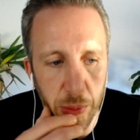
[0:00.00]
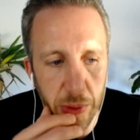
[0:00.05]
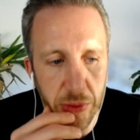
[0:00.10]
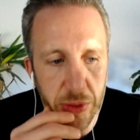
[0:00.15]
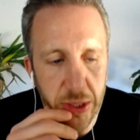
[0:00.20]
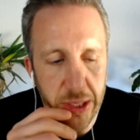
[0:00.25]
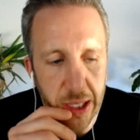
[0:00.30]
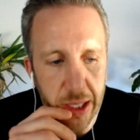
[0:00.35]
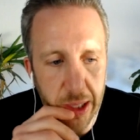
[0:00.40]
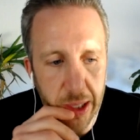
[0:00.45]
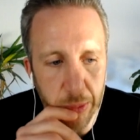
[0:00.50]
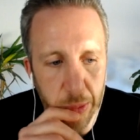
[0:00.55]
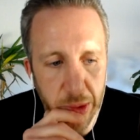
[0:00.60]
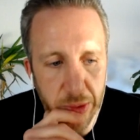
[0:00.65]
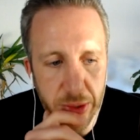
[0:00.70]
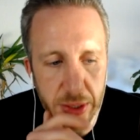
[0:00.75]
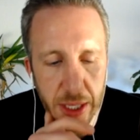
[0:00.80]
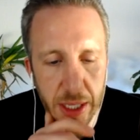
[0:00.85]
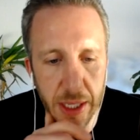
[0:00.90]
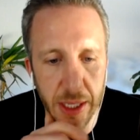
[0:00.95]
we've set we've
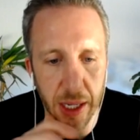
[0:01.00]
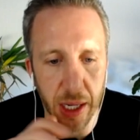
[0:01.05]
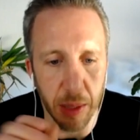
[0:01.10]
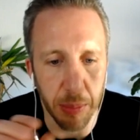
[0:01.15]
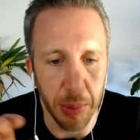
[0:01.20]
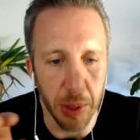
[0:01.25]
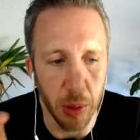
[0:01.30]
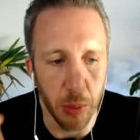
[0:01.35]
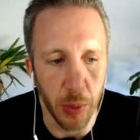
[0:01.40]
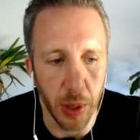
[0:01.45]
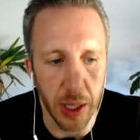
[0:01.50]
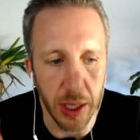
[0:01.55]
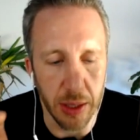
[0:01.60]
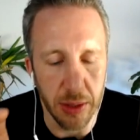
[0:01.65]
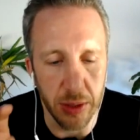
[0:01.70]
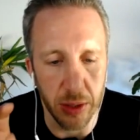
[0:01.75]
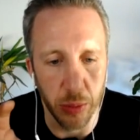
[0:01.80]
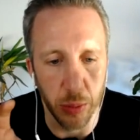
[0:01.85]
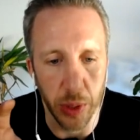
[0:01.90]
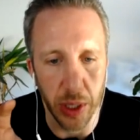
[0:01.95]
set it up in a way
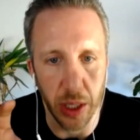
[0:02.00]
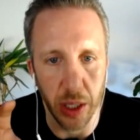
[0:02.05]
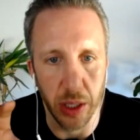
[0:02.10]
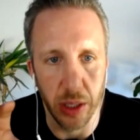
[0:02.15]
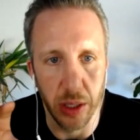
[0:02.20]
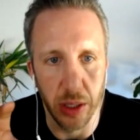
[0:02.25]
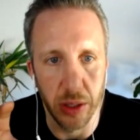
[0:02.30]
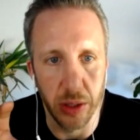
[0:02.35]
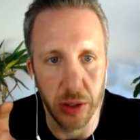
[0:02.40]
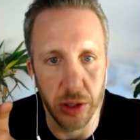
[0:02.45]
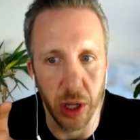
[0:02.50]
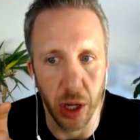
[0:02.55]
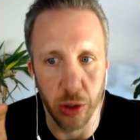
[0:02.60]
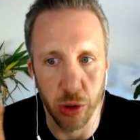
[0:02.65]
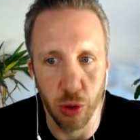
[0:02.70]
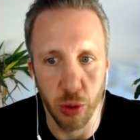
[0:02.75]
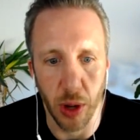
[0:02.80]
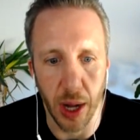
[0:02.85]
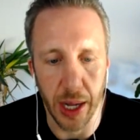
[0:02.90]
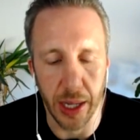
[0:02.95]
so we can start
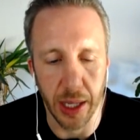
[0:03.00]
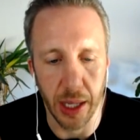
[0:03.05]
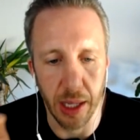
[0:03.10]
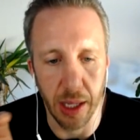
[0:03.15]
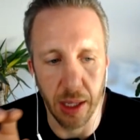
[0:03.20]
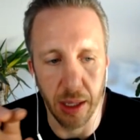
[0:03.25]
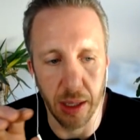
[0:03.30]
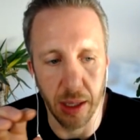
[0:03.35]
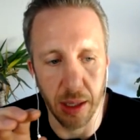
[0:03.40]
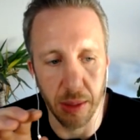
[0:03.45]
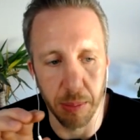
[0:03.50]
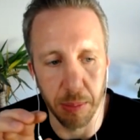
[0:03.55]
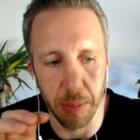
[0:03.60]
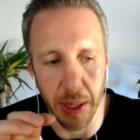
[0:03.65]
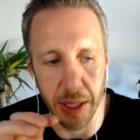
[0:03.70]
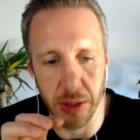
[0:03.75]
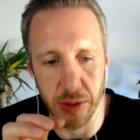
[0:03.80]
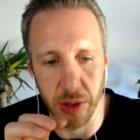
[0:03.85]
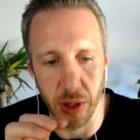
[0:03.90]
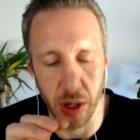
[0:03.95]
tracking
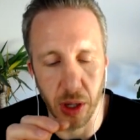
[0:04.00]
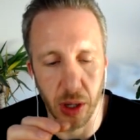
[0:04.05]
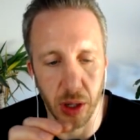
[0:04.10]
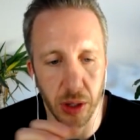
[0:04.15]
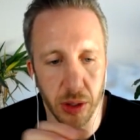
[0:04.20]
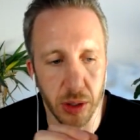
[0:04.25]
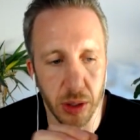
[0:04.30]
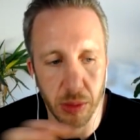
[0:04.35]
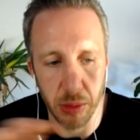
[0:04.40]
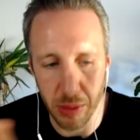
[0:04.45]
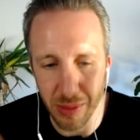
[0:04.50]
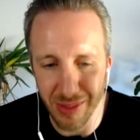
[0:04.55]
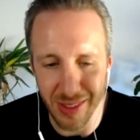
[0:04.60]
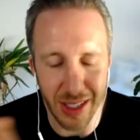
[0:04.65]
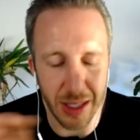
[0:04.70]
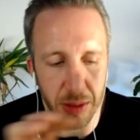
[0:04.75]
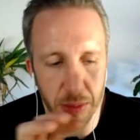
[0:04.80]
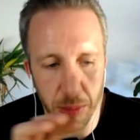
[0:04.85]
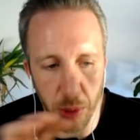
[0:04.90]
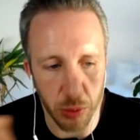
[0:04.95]
based on.
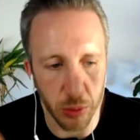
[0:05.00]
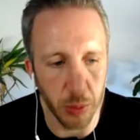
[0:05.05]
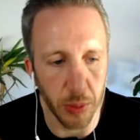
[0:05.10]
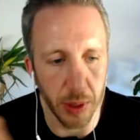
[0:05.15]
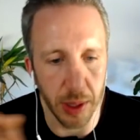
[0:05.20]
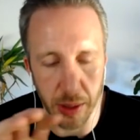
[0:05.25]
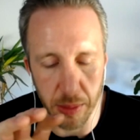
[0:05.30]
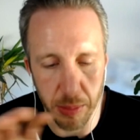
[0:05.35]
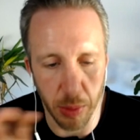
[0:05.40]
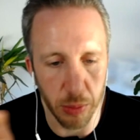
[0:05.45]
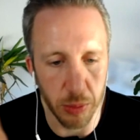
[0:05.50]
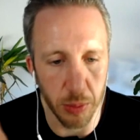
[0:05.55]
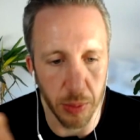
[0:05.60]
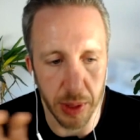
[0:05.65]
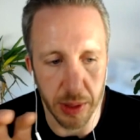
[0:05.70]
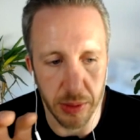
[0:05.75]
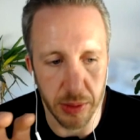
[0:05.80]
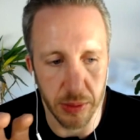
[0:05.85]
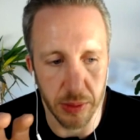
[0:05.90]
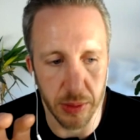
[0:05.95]
There's a multi way multi
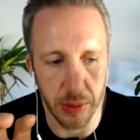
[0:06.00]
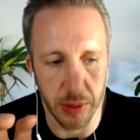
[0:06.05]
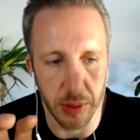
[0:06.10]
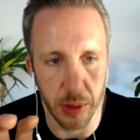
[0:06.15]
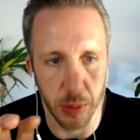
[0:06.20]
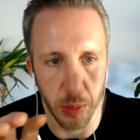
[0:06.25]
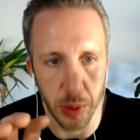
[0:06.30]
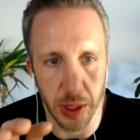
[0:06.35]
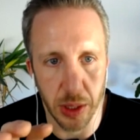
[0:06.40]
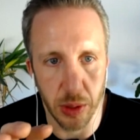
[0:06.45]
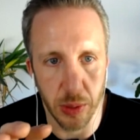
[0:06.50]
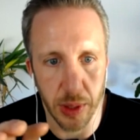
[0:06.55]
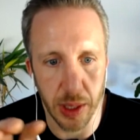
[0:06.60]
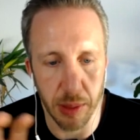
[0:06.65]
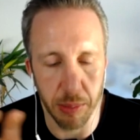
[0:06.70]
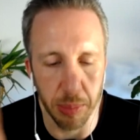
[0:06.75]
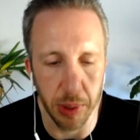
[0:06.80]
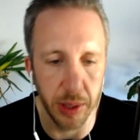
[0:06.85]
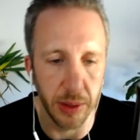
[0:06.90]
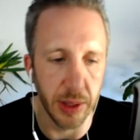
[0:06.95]
ways that we do
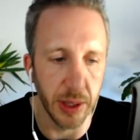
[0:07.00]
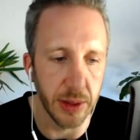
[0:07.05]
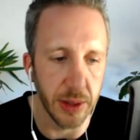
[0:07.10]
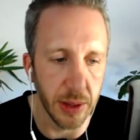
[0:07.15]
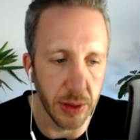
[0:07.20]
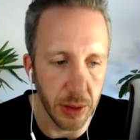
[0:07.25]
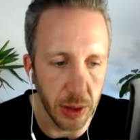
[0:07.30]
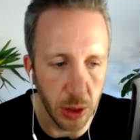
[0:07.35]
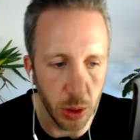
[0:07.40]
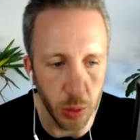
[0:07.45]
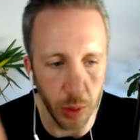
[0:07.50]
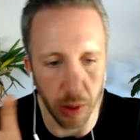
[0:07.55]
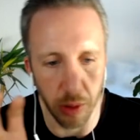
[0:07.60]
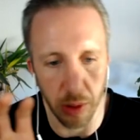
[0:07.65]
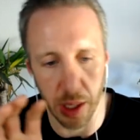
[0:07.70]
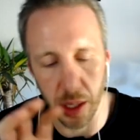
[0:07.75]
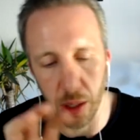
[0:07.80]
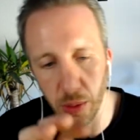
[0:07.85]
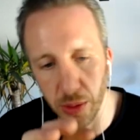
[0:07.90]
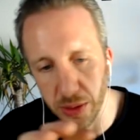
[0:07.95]
it, but it's either
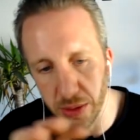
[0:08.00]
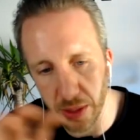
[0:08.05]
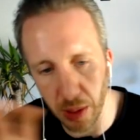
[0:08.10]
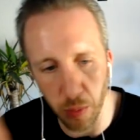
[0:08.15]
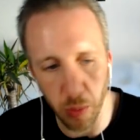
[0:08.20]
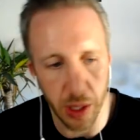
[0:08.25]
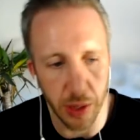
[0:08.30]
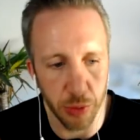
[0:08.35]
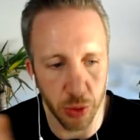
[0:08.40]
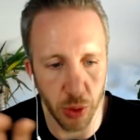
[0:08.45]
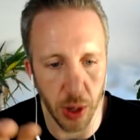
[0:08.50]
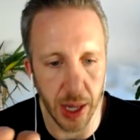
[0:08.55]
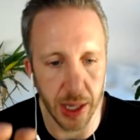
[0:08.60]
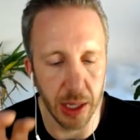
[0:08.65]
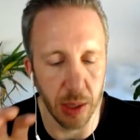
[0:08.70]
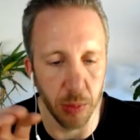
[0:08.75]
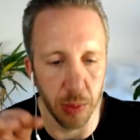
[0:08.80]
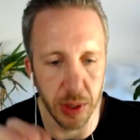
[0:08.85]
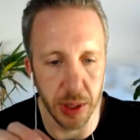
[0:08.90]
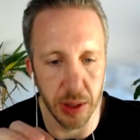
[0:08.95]
URL, it's some way of
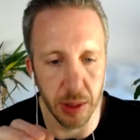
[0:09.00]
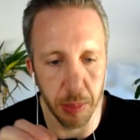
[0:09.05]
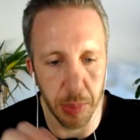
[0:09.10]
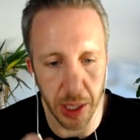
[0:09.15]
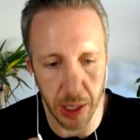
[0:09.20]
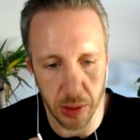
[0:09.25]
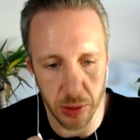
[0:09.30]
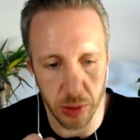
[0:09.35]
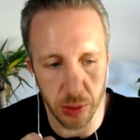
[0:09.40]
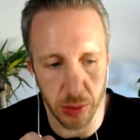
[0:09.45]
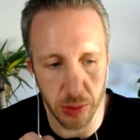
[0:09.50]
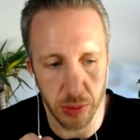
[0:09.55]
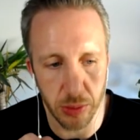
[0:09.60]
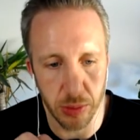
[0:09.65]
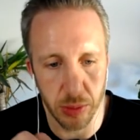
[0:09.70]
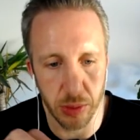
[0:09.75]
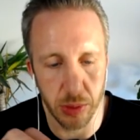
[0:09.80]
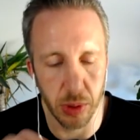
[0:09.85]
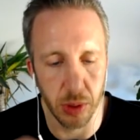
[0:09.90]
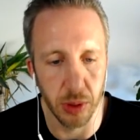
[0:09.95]
tracking within the pixel
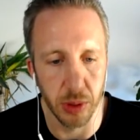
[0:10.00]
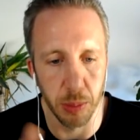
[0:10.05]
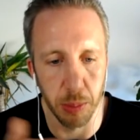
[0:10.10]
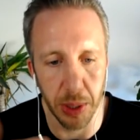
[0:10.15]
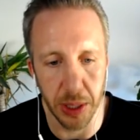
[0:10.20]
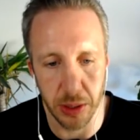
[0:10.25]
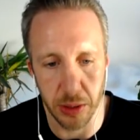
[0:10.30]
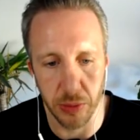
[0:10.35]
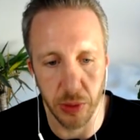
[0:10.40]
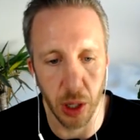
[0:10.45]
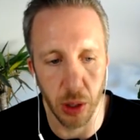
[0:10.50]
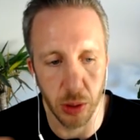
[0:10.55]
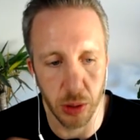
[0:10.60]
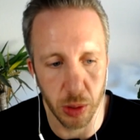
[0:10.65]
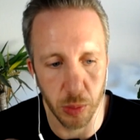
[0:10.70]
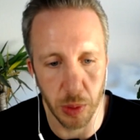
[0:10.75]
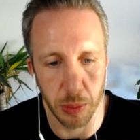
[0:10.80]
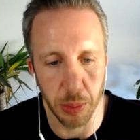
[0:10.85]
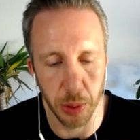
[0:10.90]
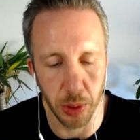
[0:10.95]
or the piece of code
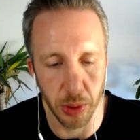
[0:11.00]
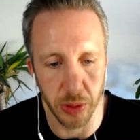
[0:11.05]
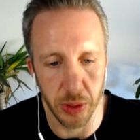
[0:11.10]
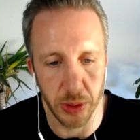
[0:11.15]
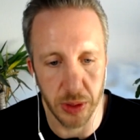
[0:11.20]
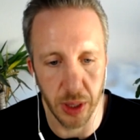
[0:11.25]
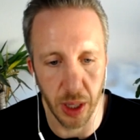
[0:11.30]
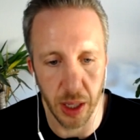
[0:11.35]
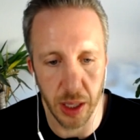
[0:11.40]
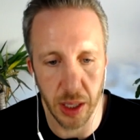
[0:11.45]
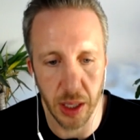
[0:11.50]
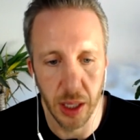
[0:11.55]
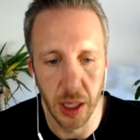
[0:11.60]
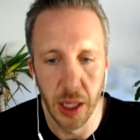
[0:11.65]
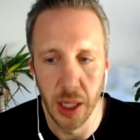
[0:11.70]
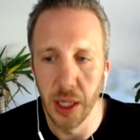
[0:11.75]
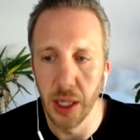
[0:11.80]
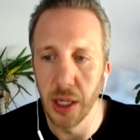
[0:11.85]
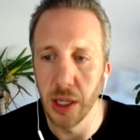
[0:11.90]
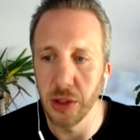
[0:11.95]
that we put on the site,
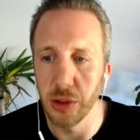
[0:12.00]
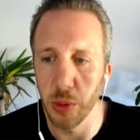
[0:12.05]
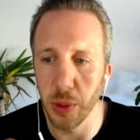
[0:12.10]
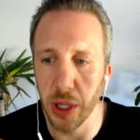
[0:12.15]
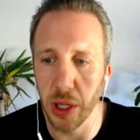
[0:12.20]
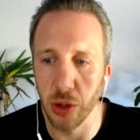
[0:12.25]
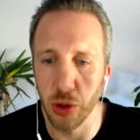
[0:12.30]
so we can